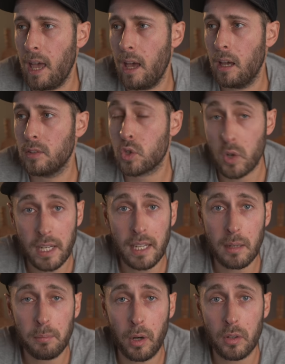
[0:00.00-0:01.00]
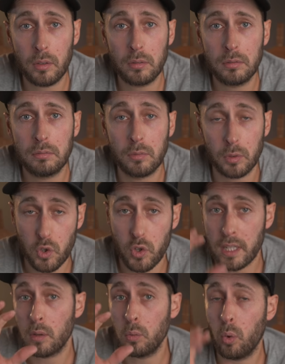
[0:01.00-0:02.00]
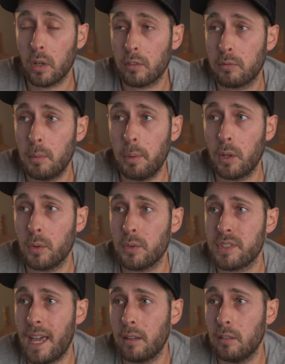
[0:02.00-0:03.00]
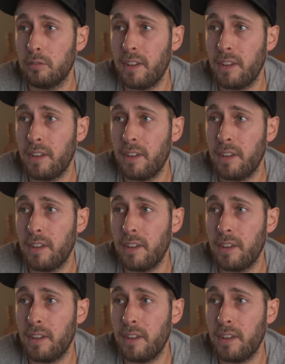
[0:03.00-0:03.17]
uh, drinking bottle or drinking water from a bottle sound